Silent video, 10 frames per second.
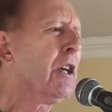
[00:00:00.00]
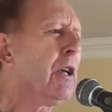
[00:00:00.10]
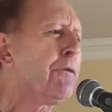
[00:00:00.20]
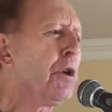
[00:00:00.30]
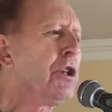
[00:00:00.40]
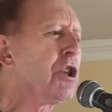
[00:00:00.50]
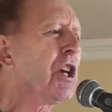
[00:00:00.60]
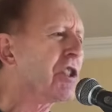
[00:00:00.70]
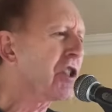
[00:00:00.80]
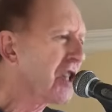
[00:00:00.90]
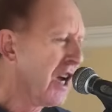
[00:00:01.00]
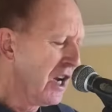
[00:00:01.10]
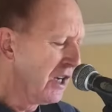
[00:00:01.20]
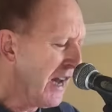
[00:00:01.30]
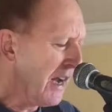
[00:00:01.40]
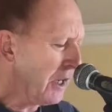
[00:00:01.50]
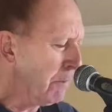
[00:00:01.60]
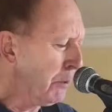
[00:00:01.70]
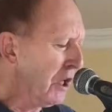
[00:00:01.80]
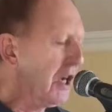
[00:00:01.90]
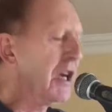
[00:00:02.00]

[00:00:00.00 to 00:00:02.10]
if we just let it be.